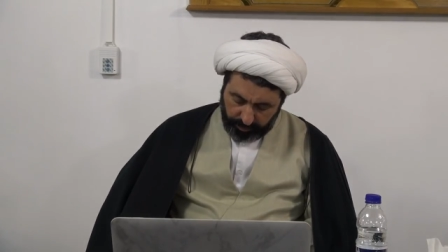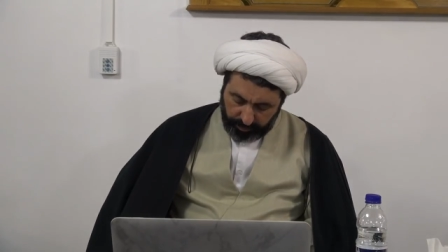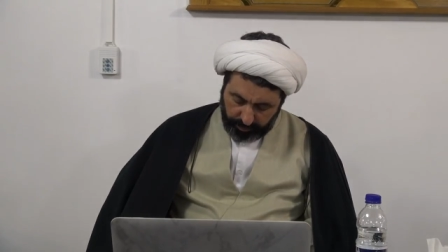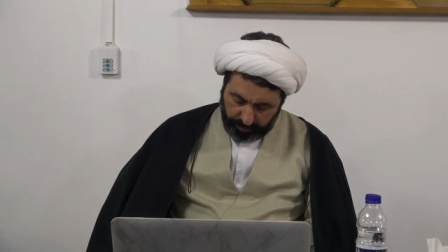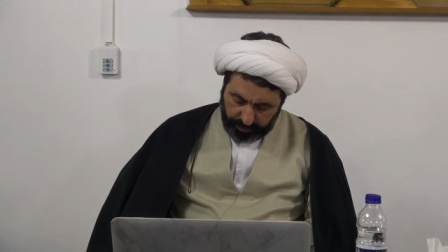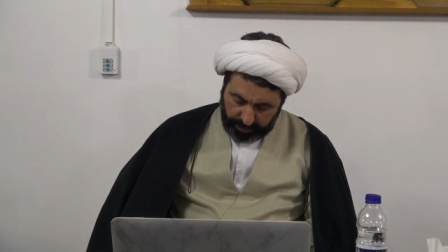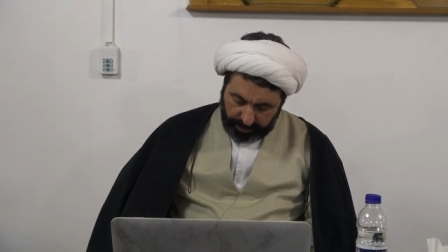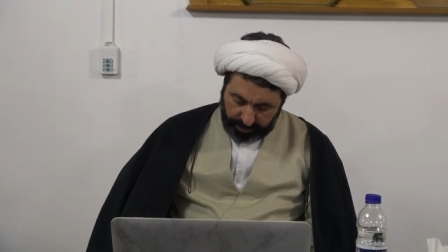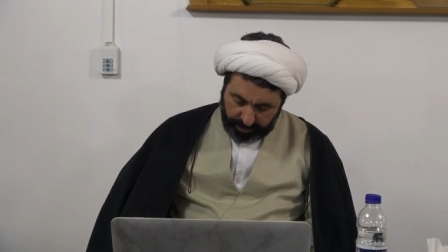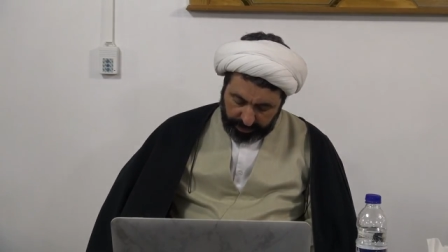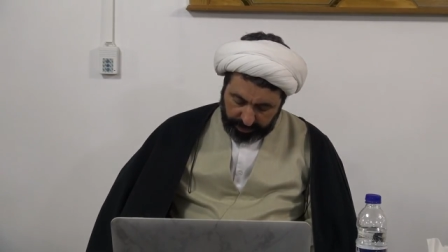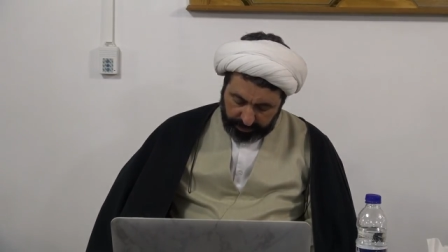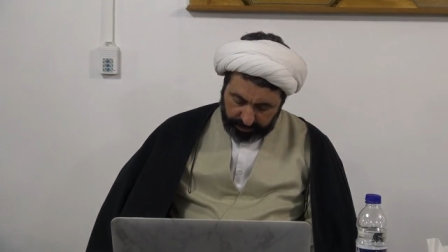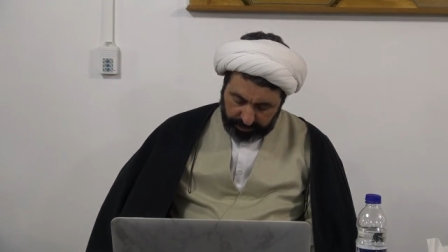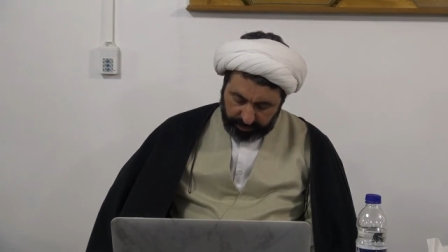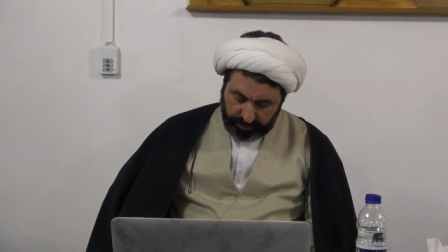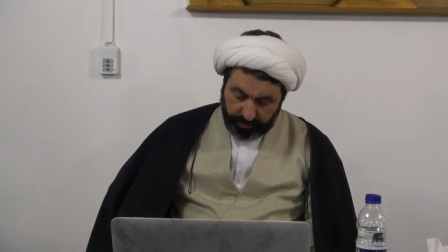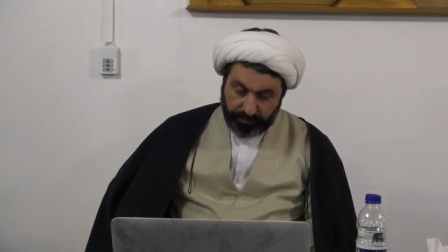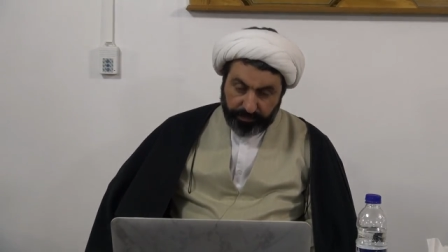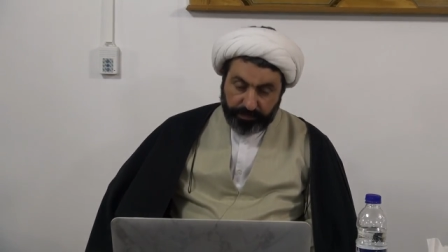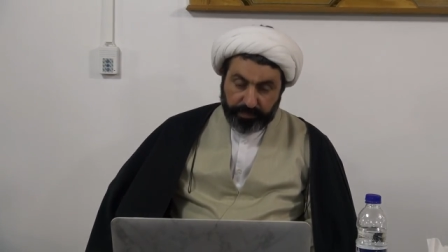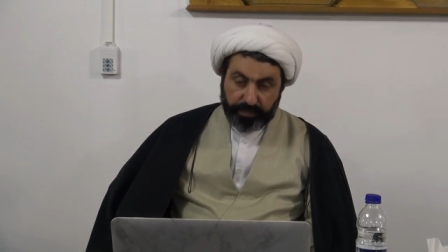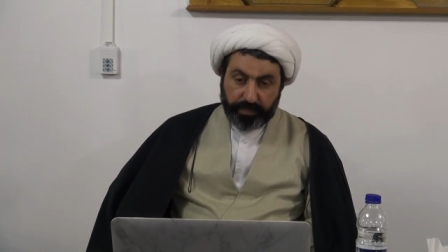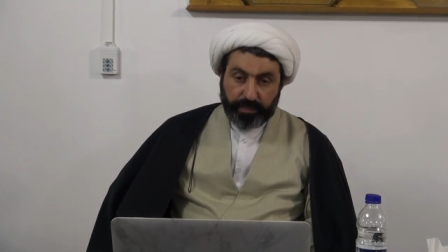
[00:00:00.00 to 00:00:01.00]
because
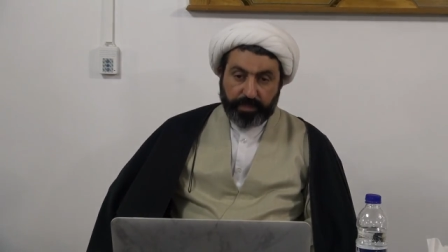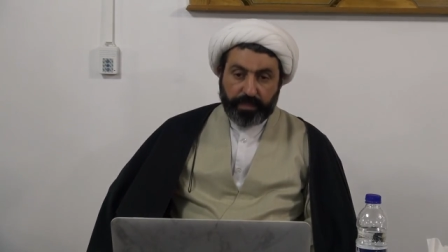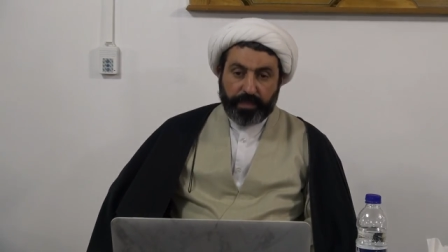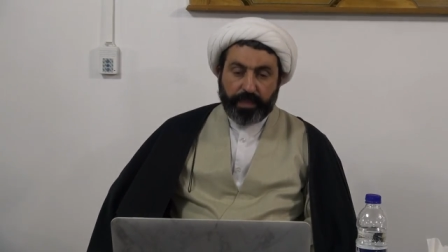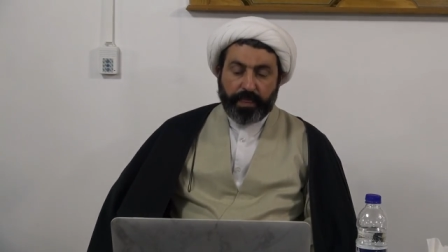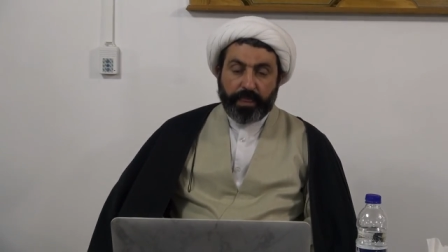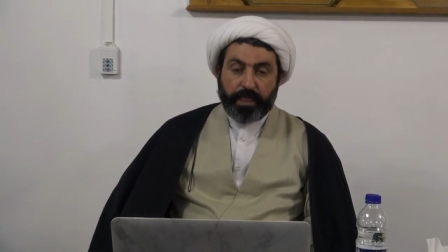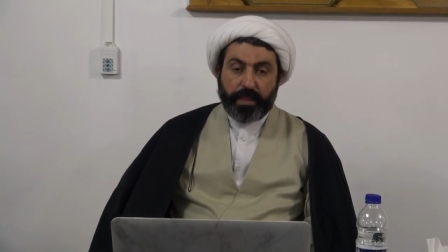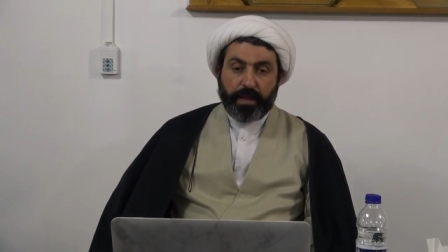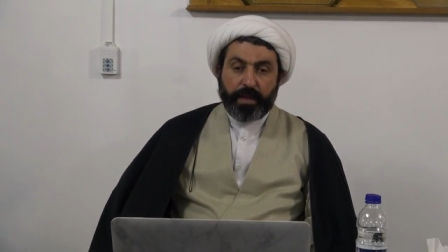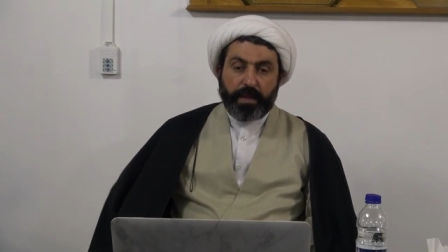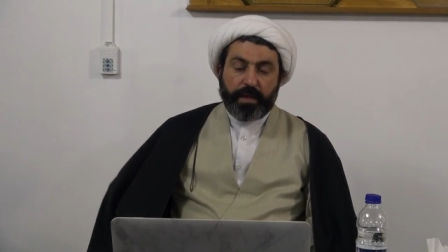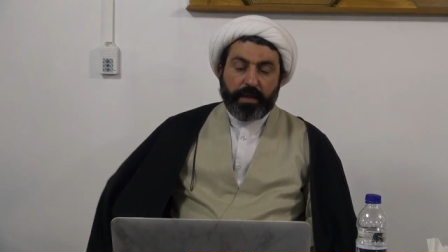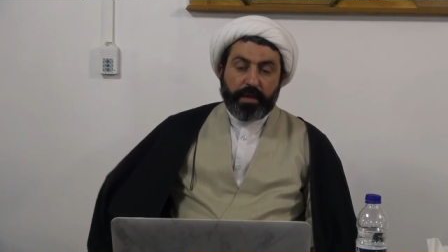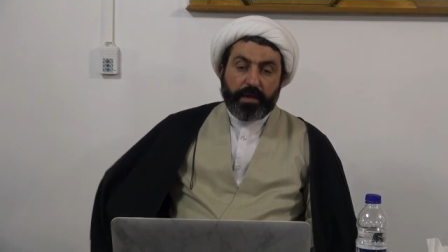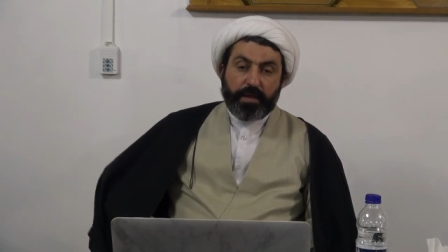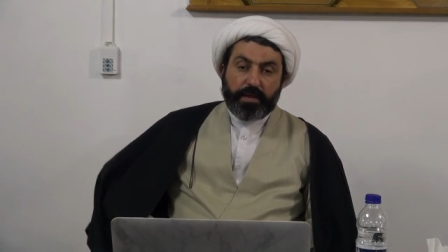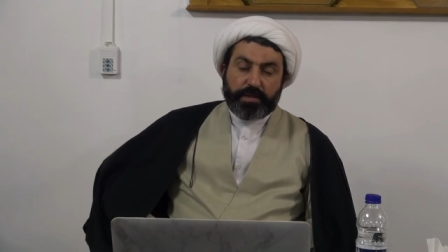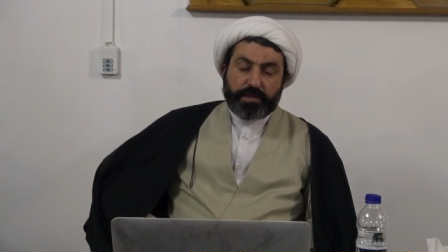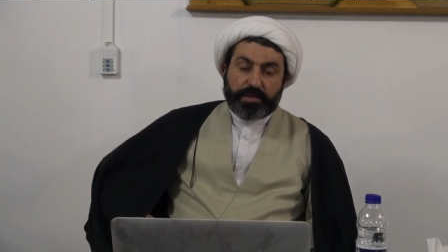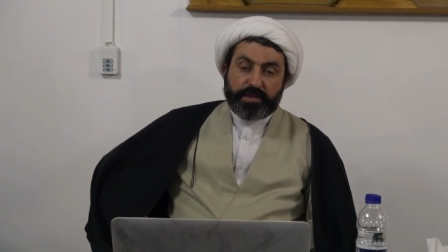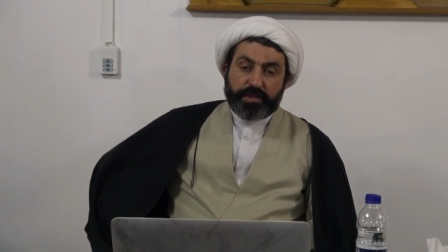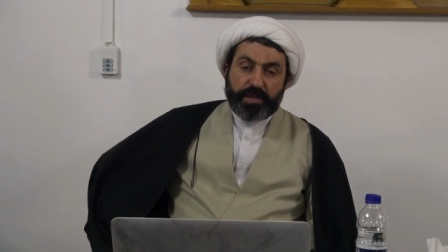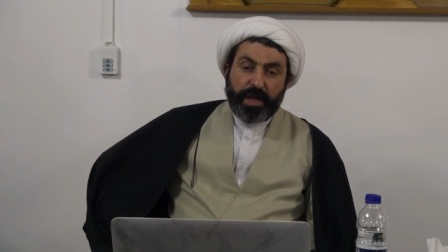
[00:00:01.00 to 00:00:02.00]

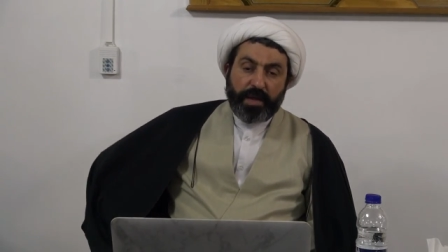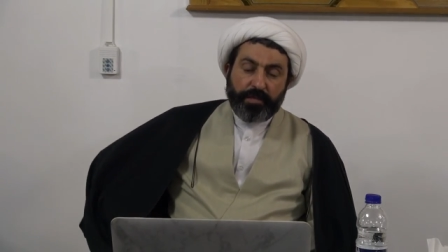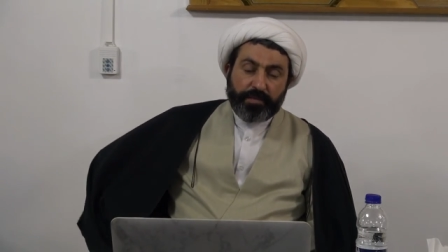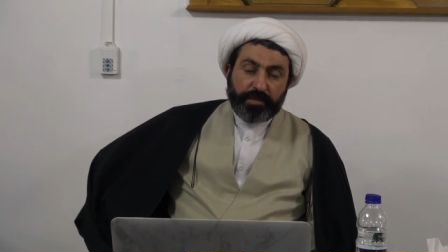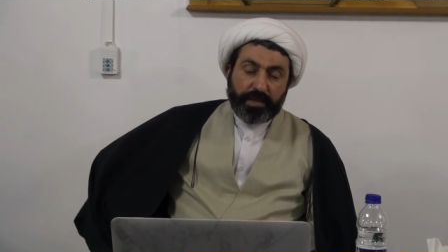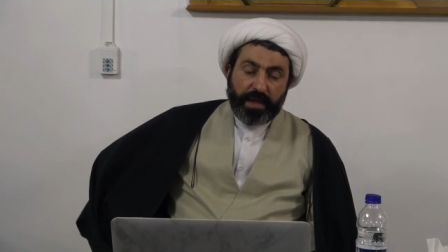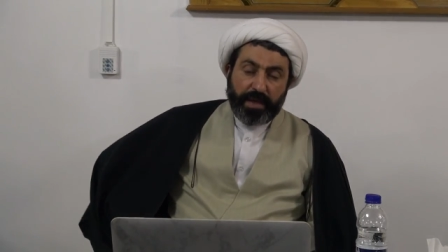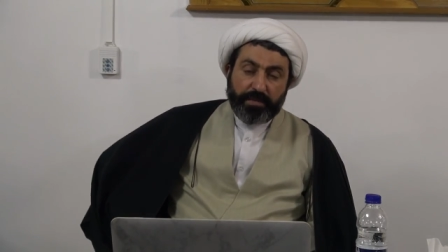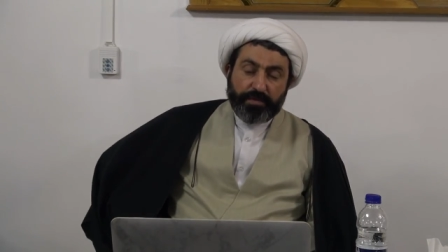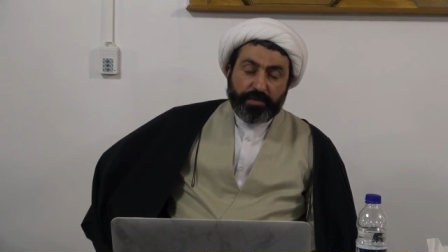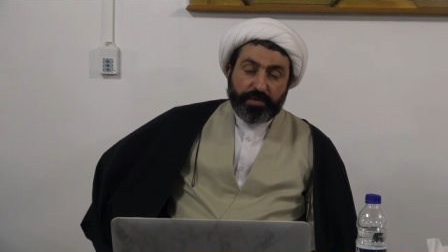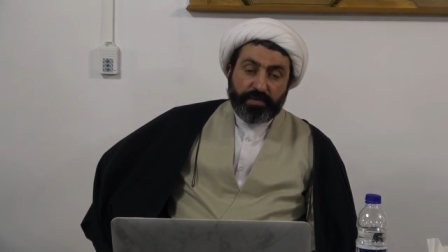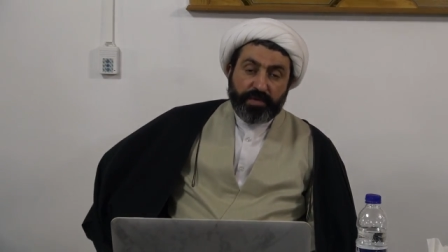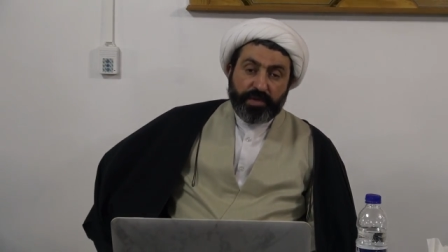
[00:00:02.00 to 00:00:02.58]
sometimes